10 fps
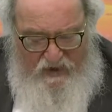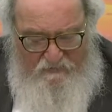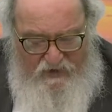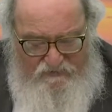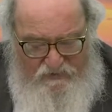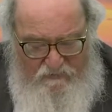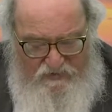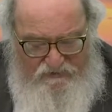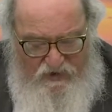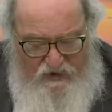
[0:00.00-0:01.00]
V'Amasa
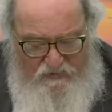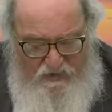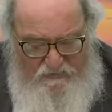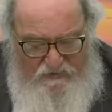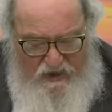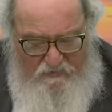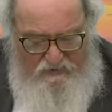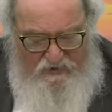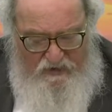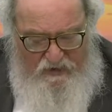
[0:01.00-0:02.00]
misgailo
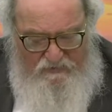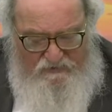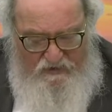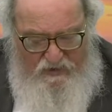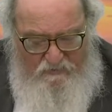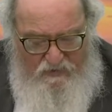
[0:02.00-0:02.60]
b'dam b'teicha mesila.